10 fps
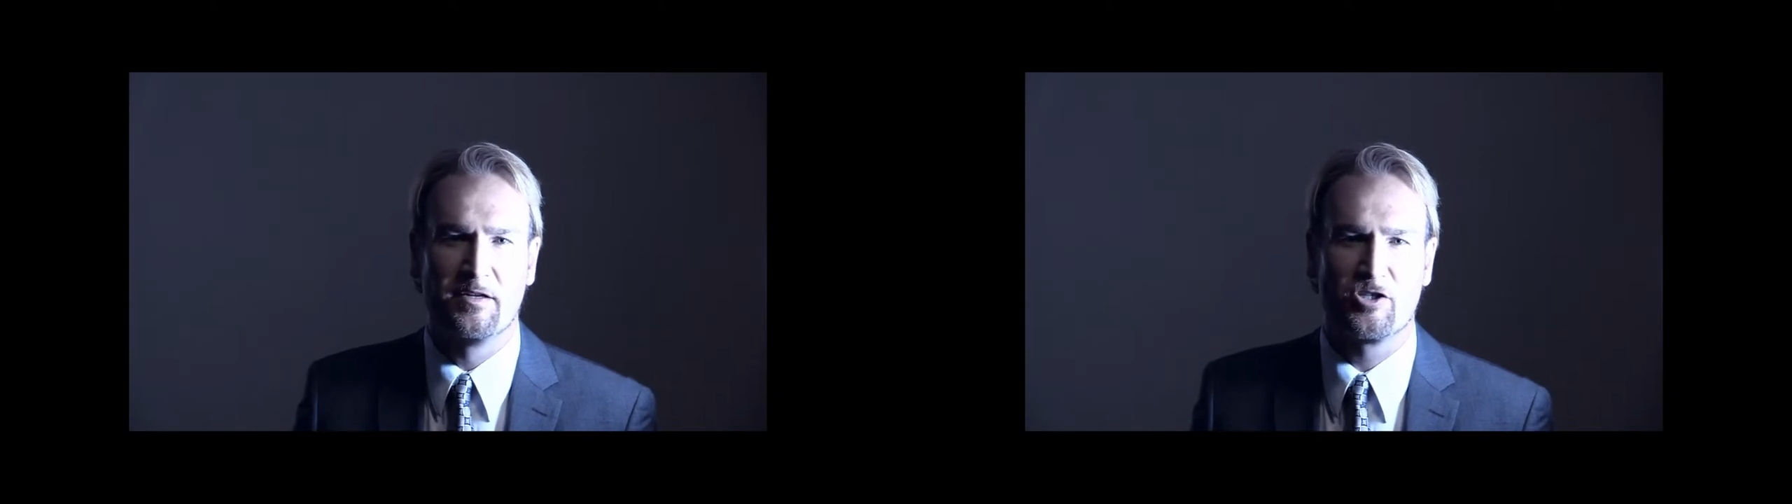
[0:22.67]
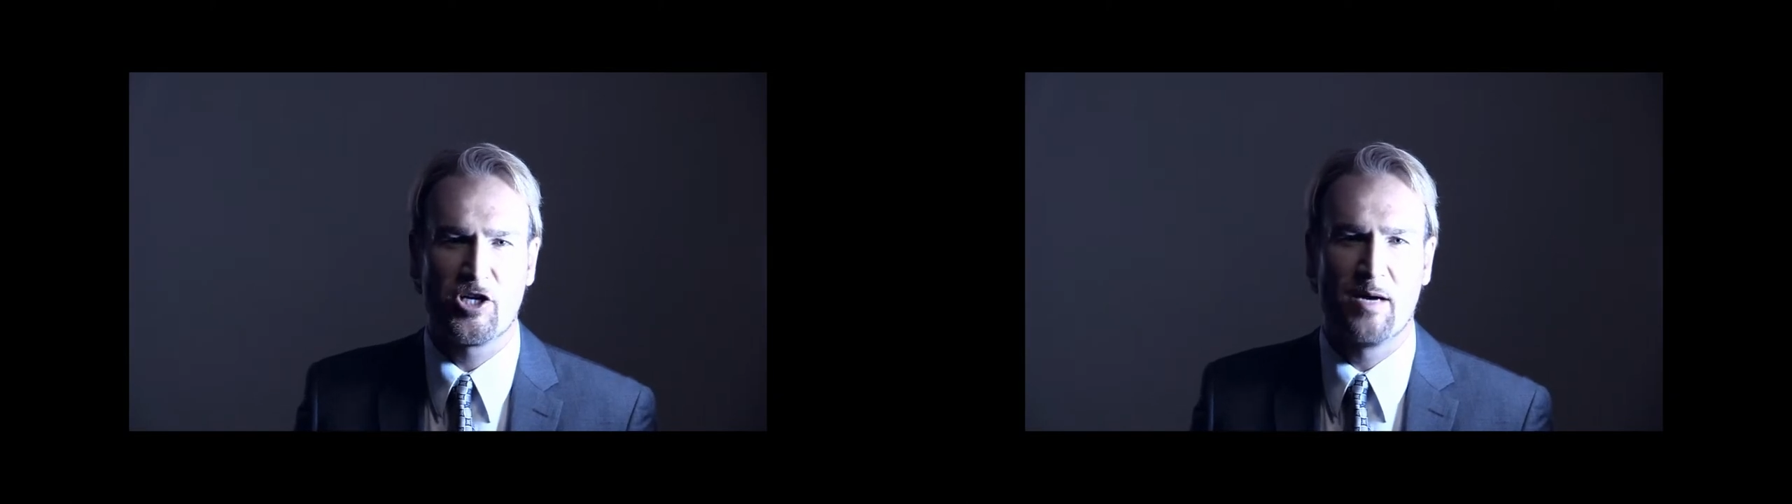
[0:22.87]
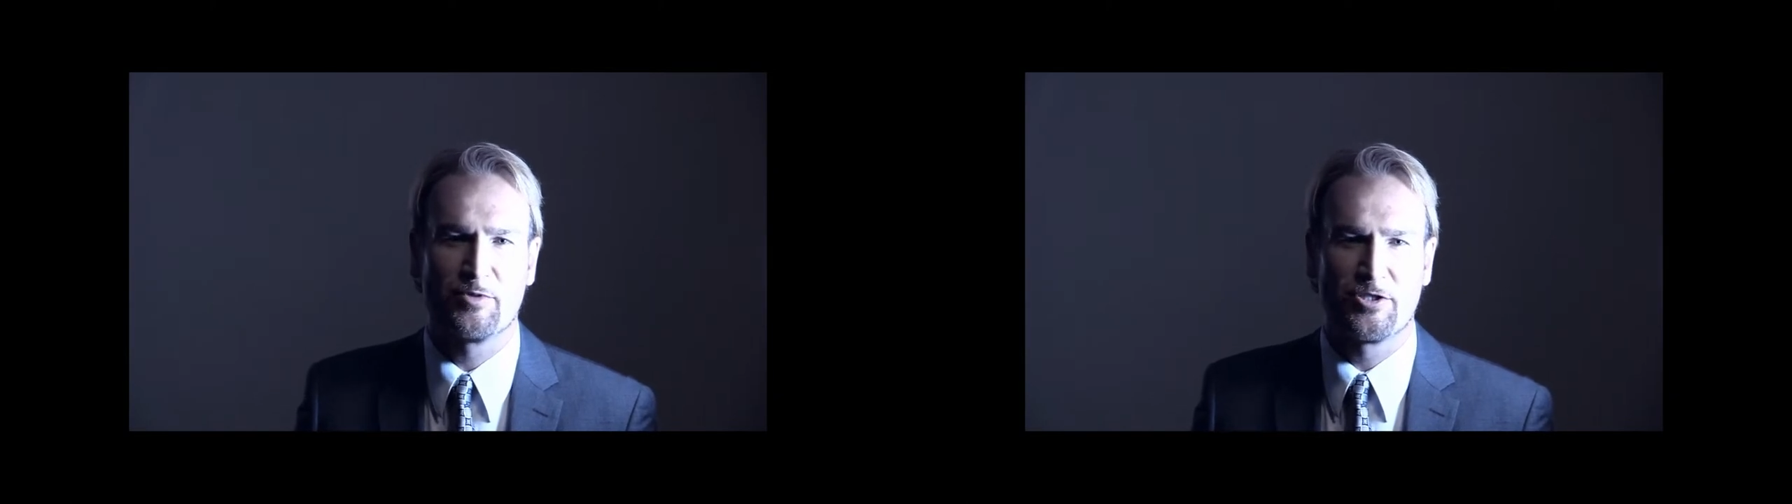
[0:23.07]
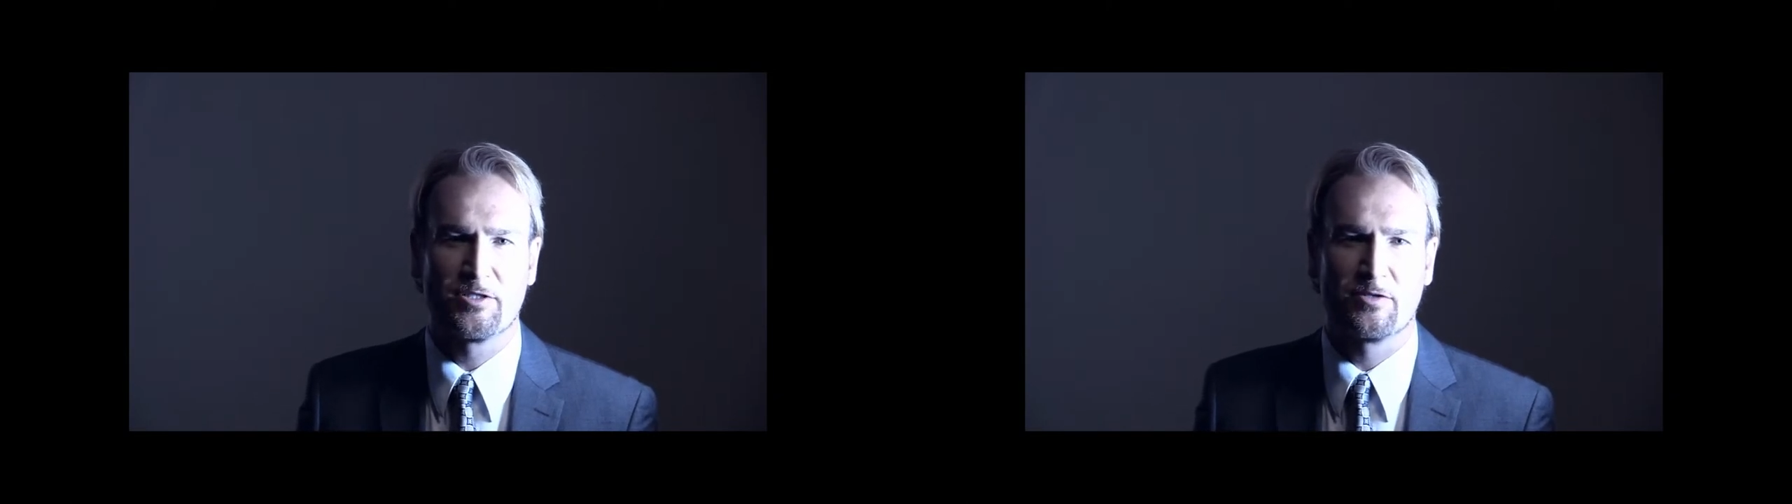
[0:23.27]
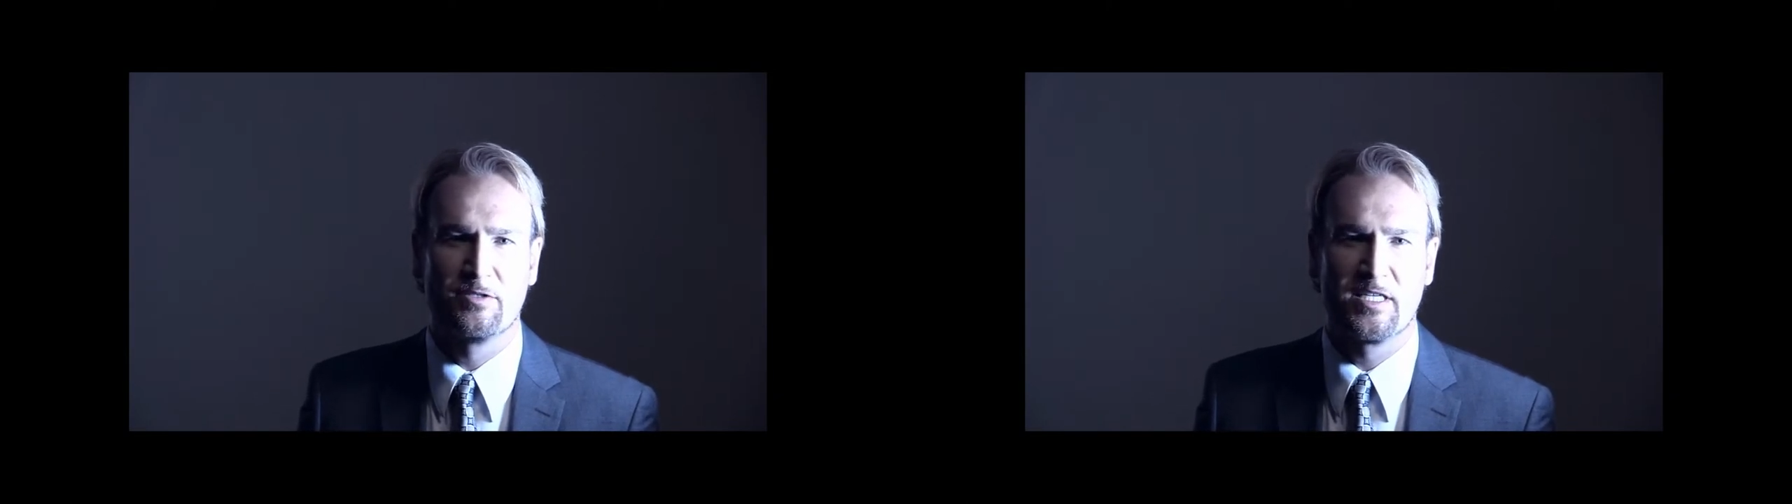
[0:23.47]
and the
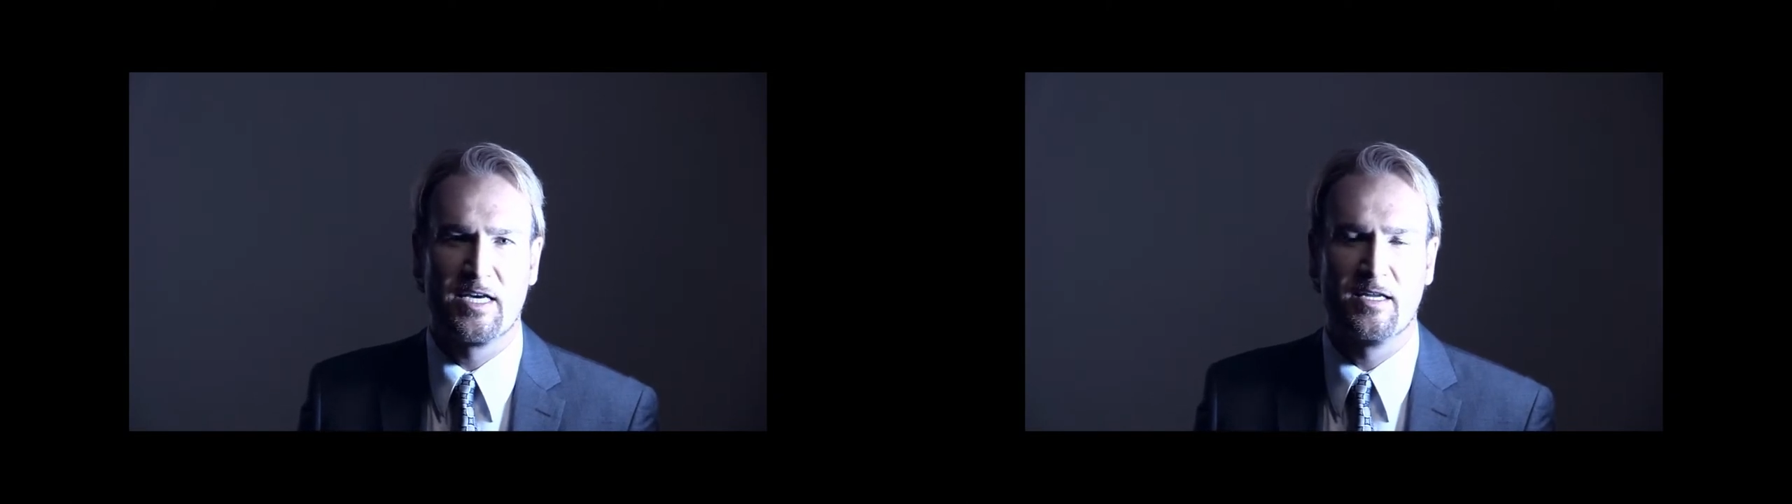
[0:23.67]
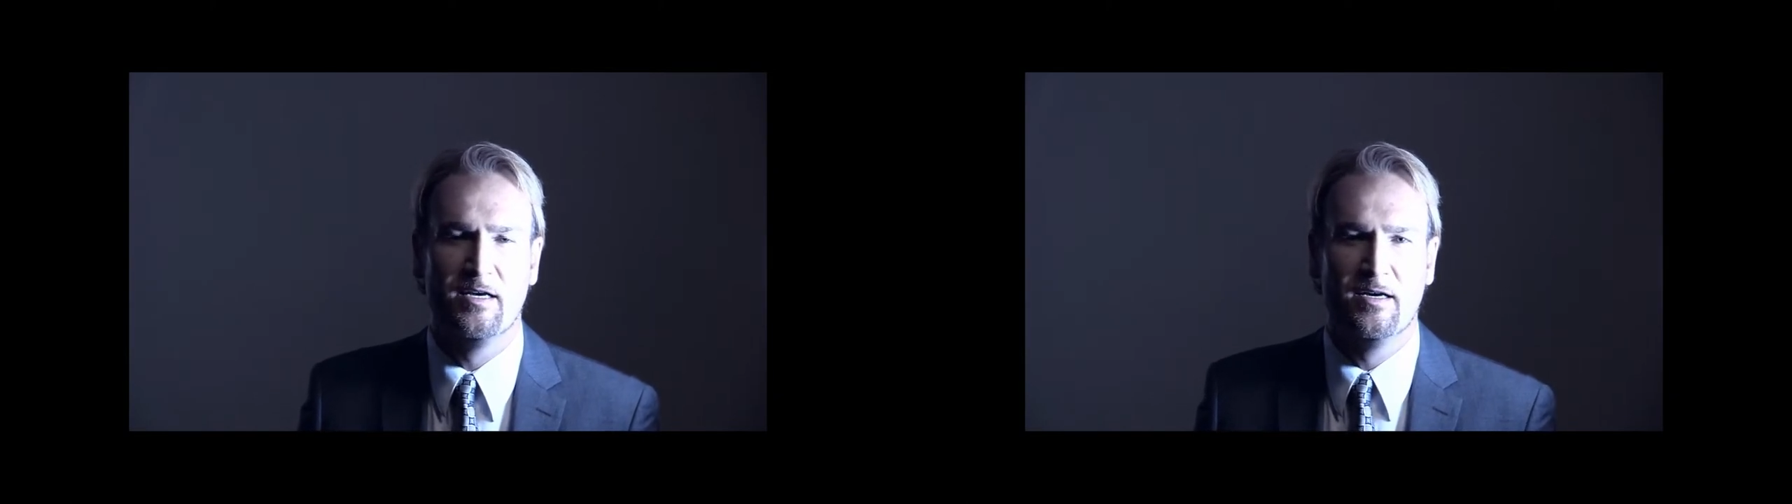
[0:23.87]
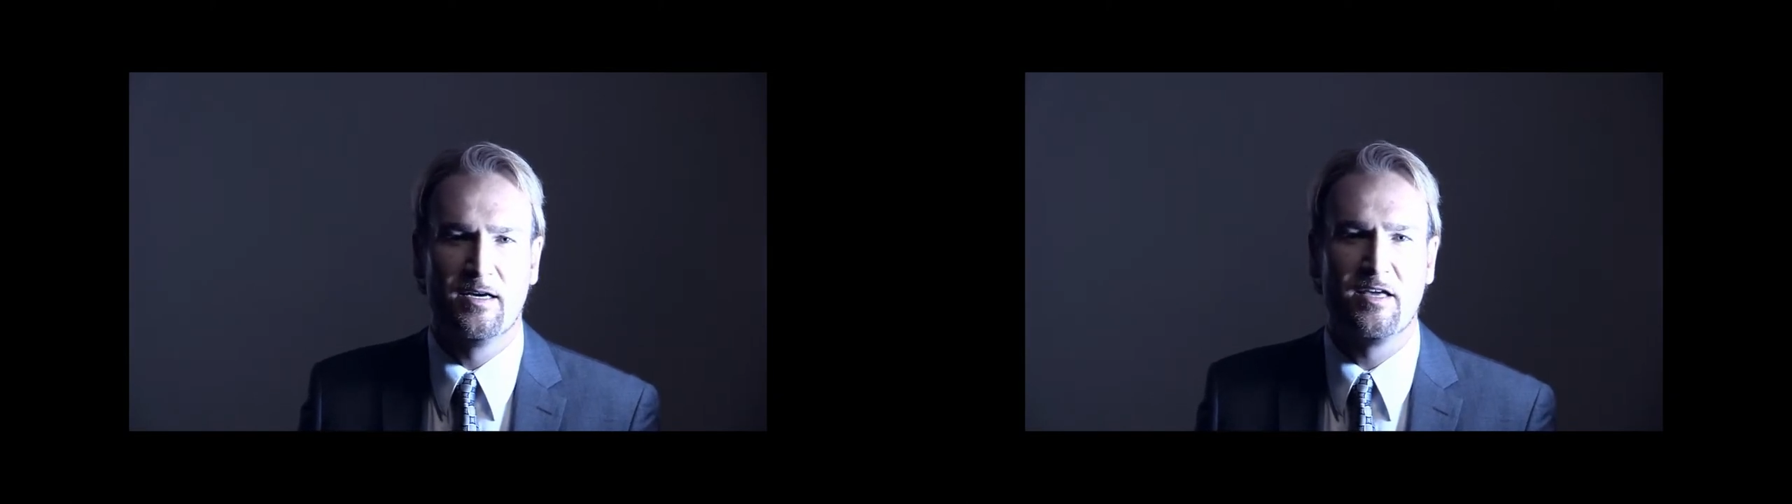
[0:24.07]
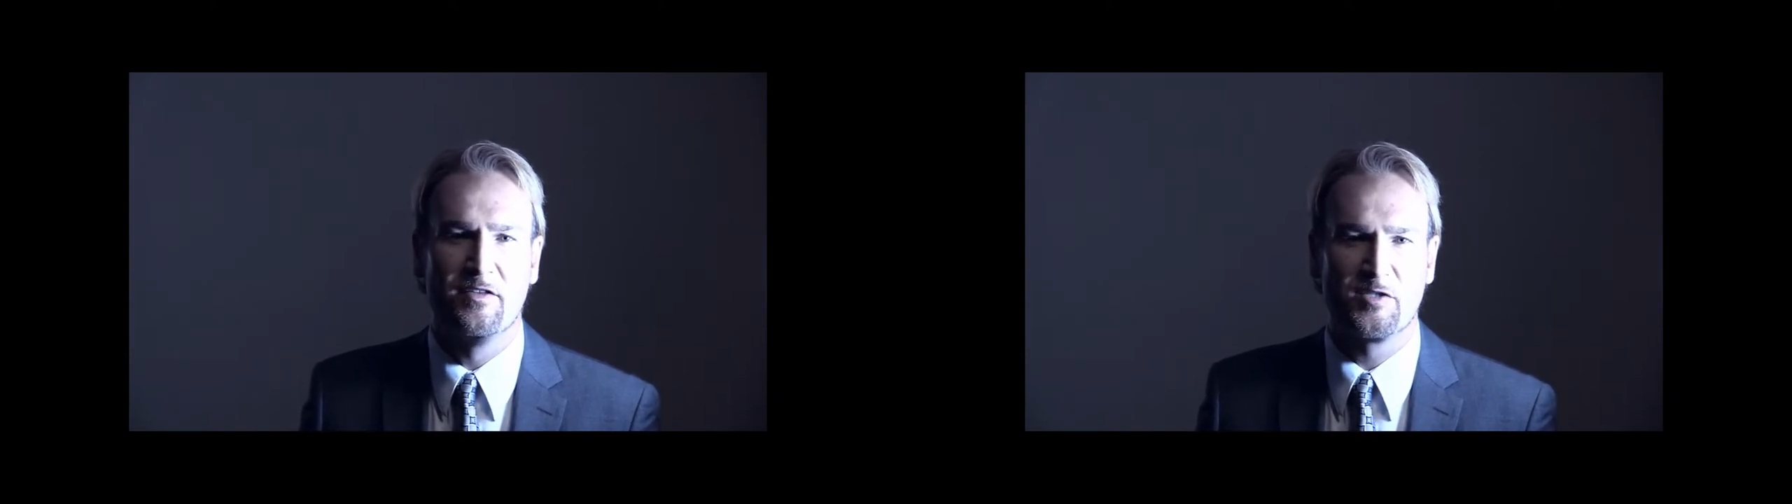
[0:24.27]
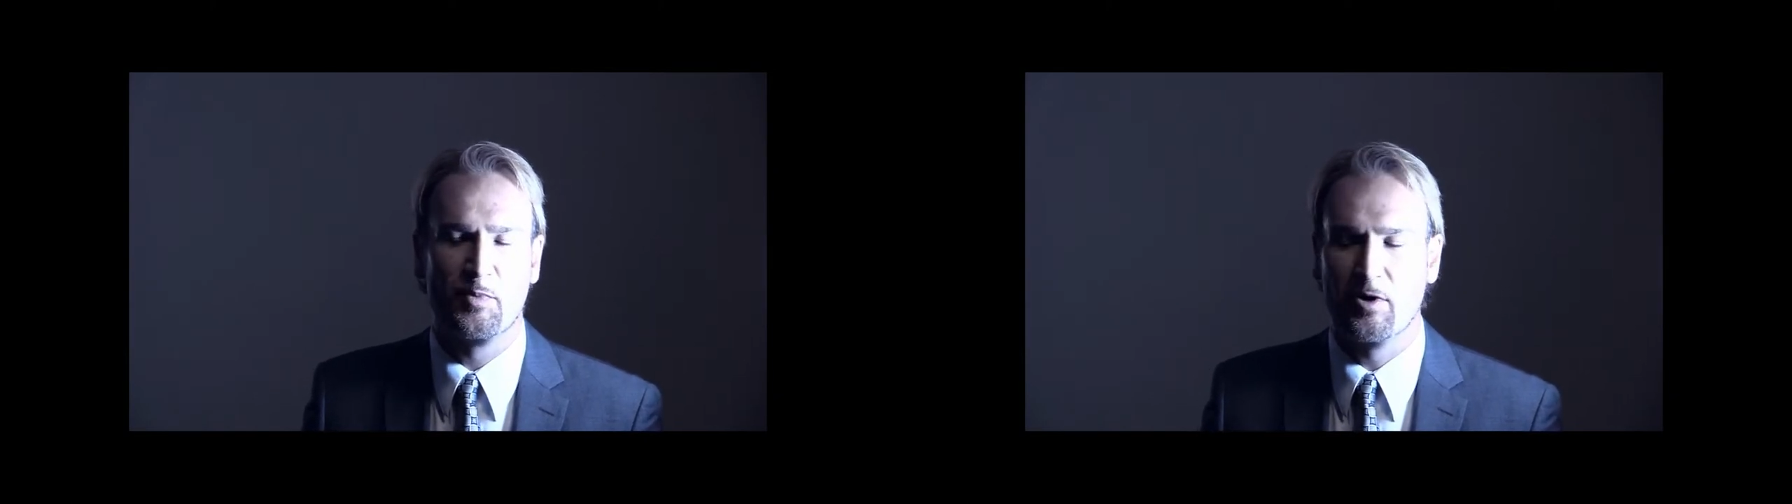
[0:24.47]
chapters contained in
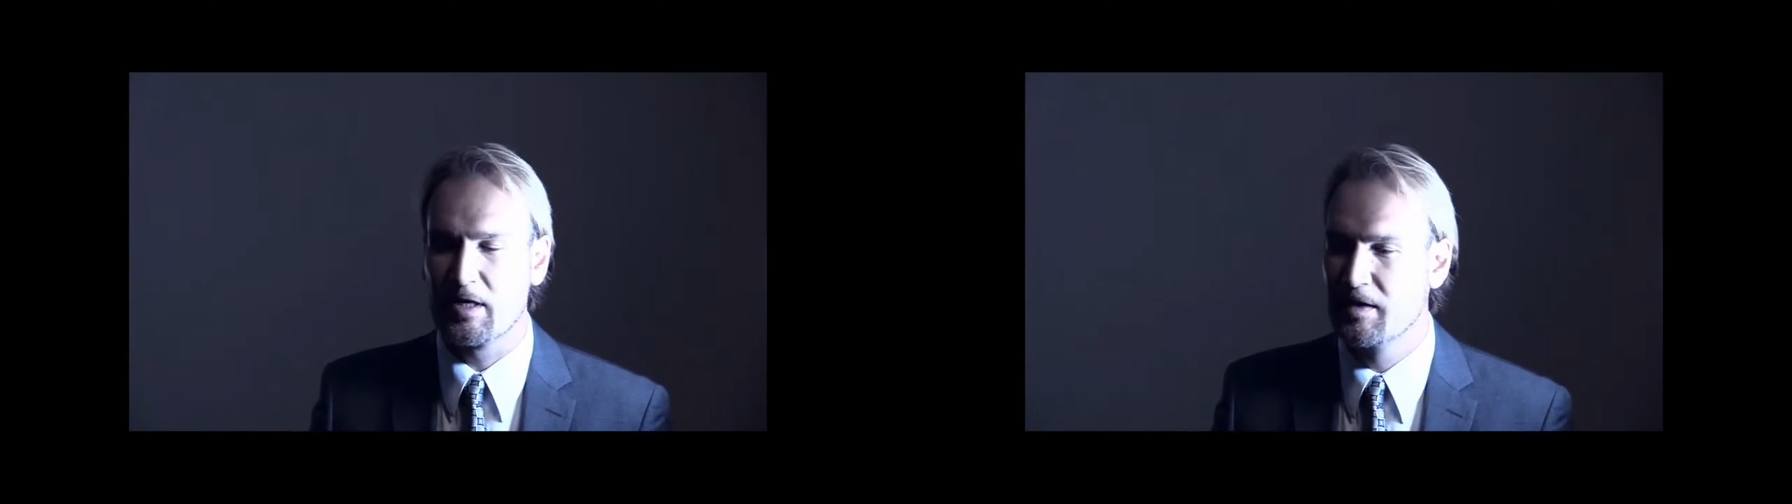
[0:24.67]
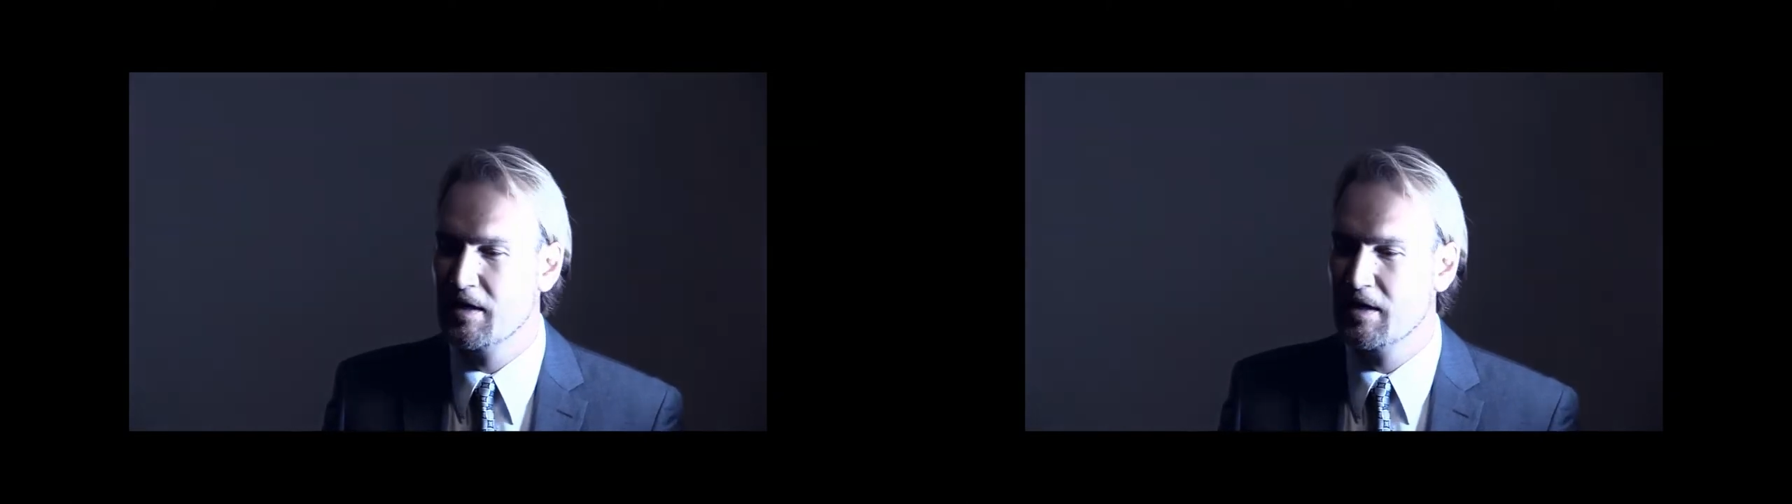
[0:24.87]
this book.